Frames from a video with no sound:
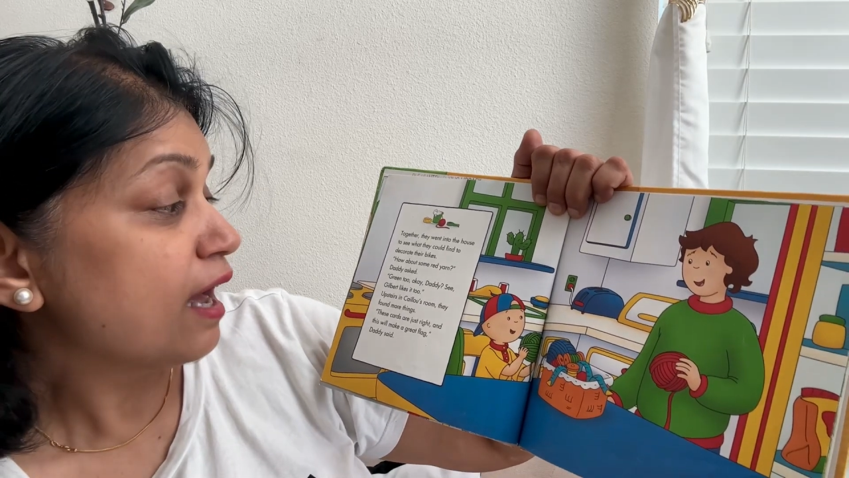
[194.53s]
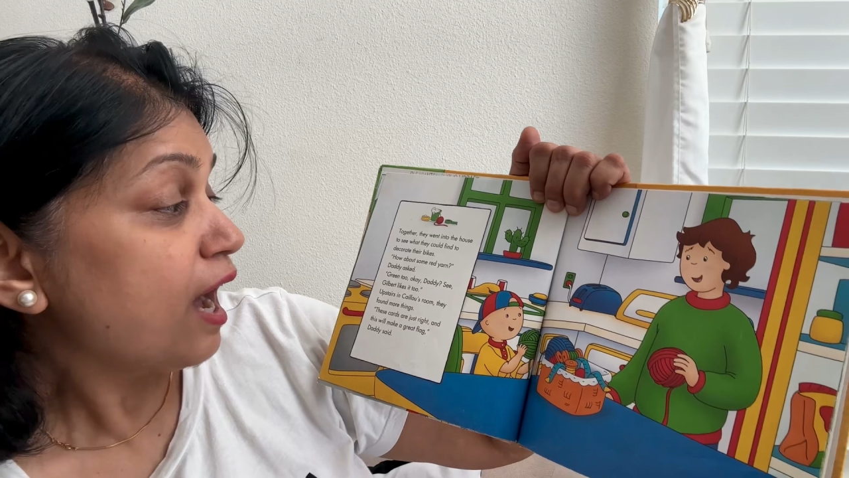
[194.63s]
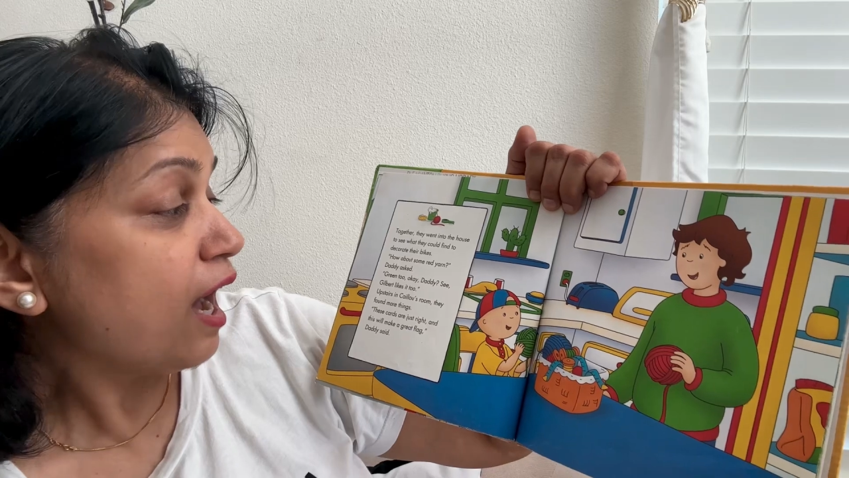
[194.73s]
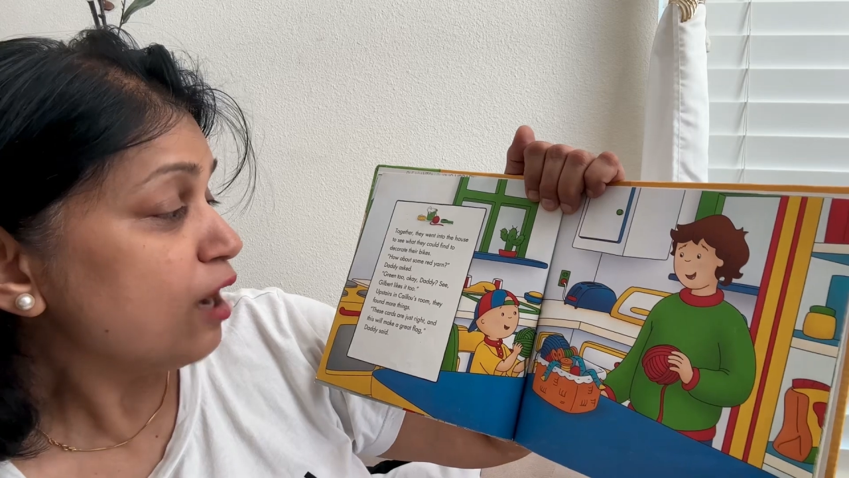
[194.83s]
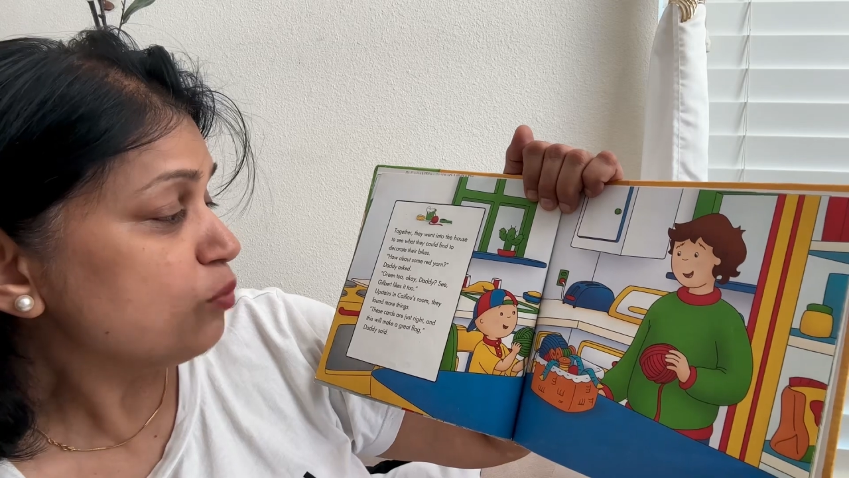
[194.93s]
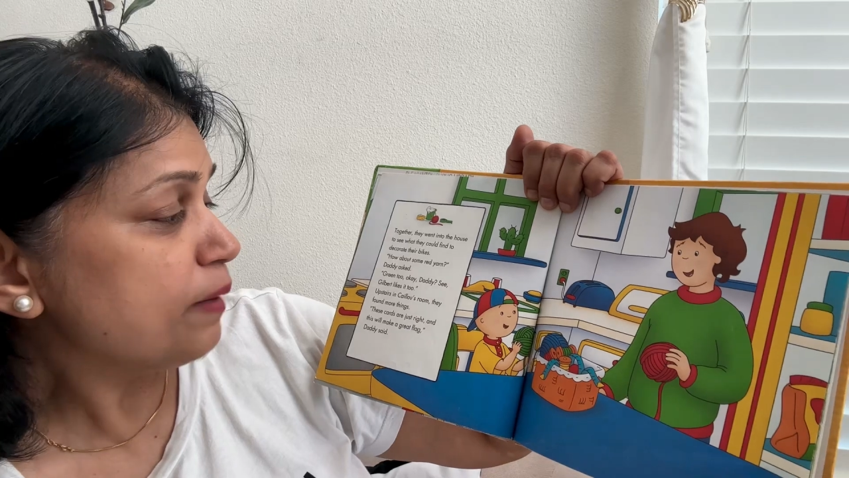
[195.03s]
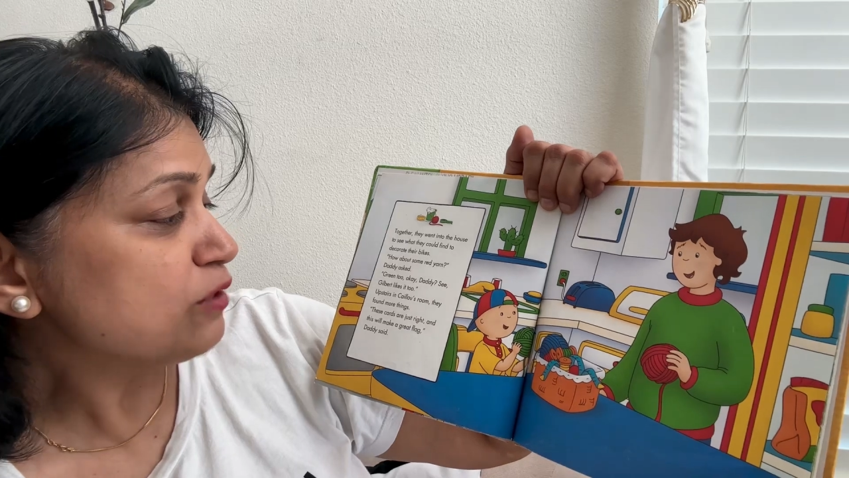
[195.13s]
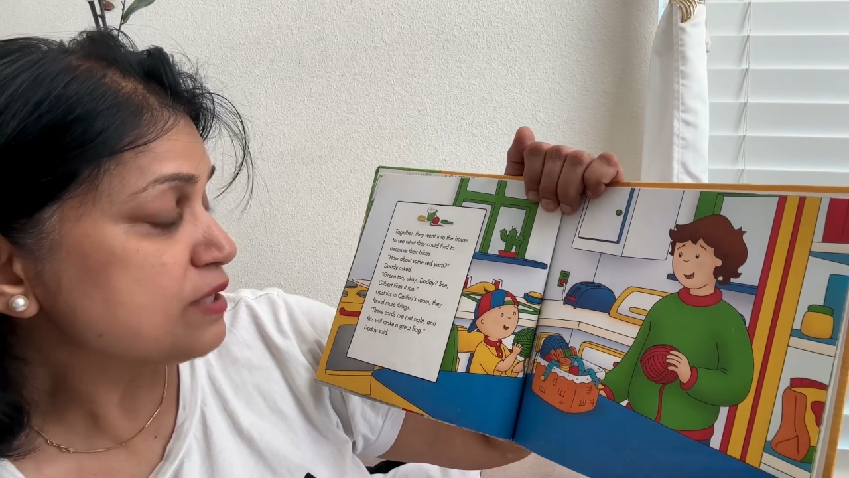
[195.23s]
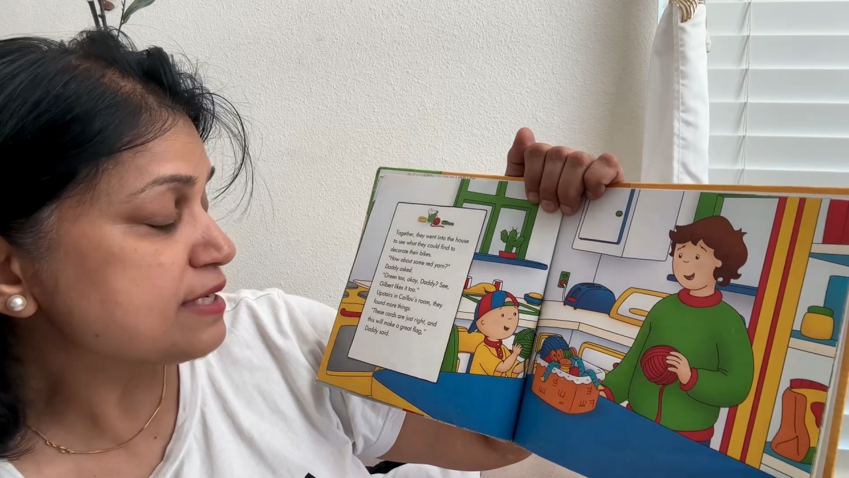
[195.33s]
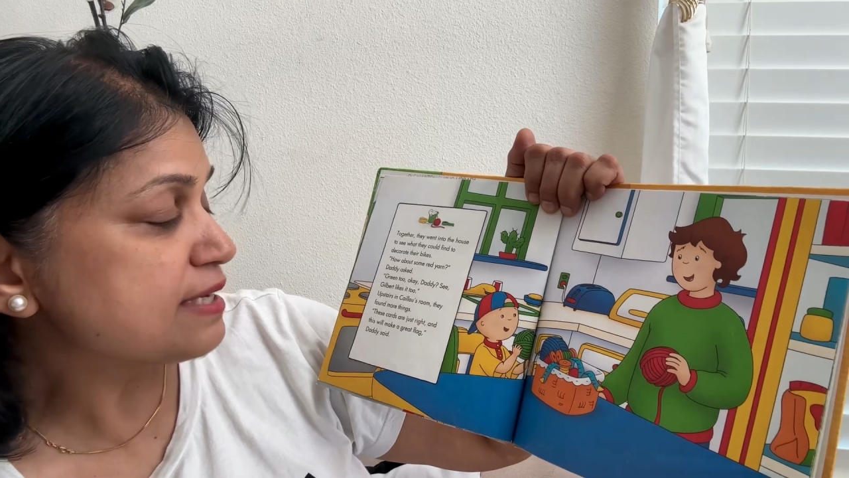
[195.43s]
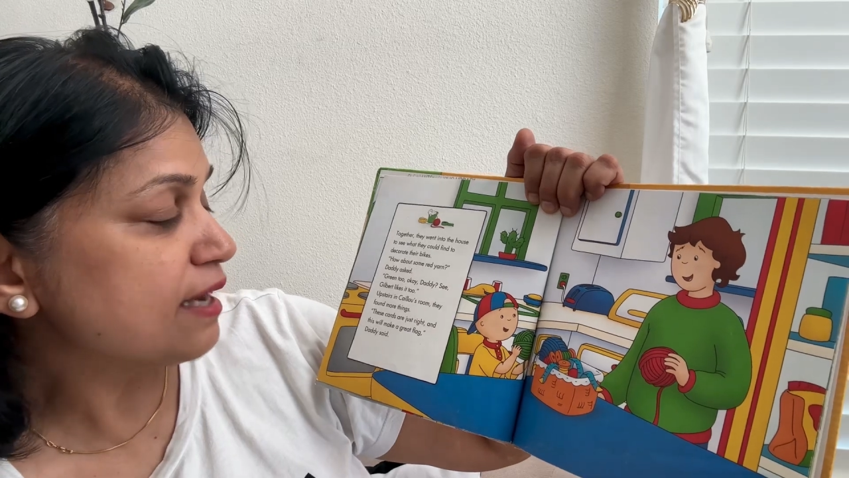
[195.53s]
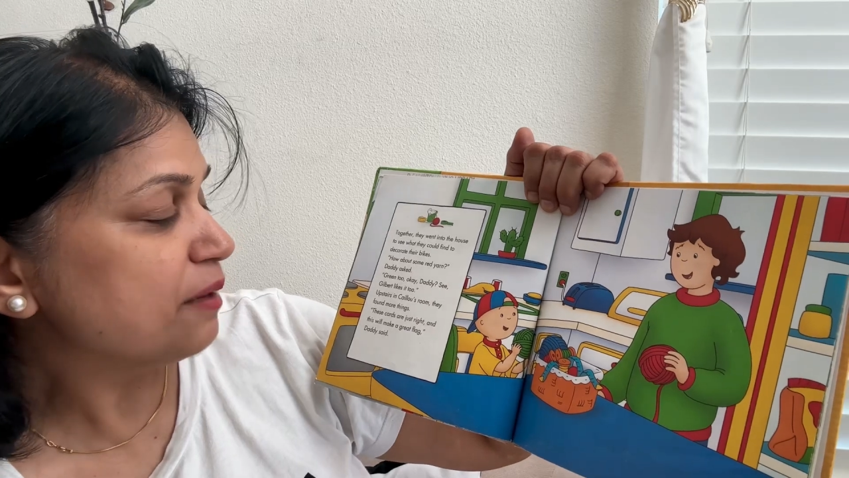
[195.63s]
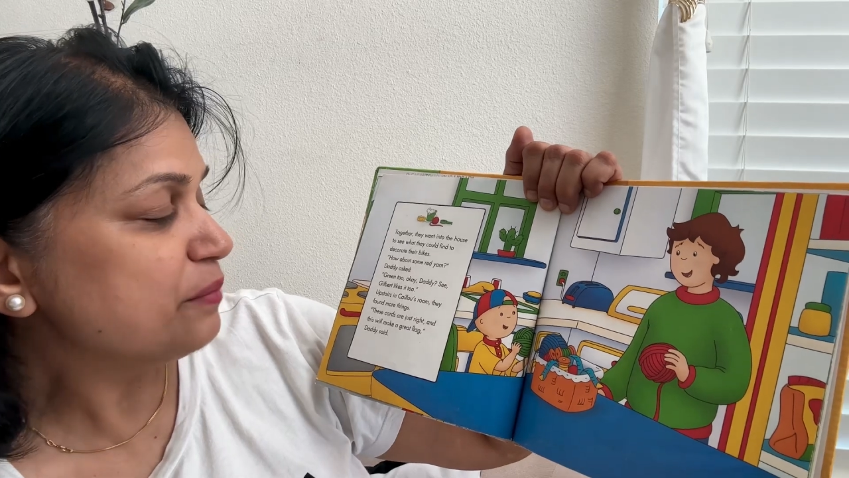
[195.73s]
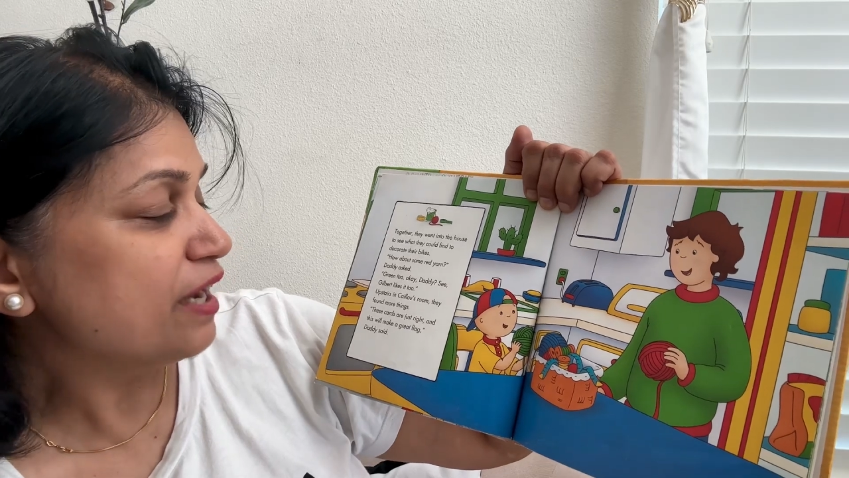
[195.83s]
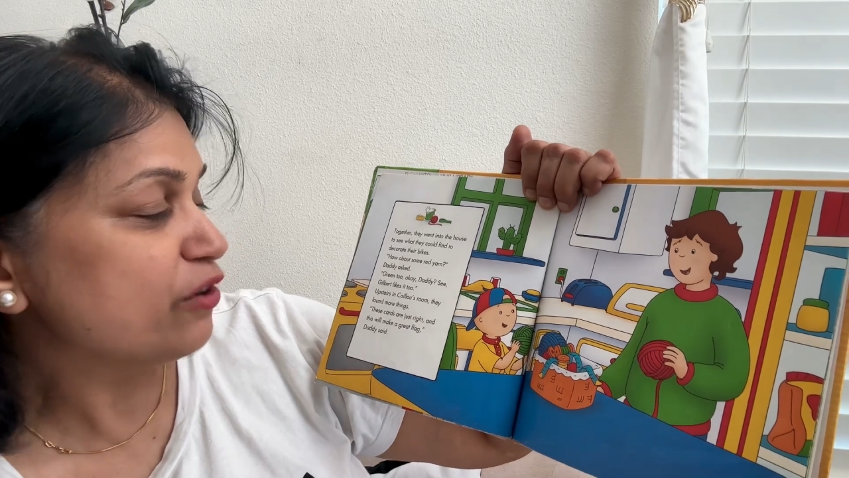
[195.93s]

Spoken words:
How about some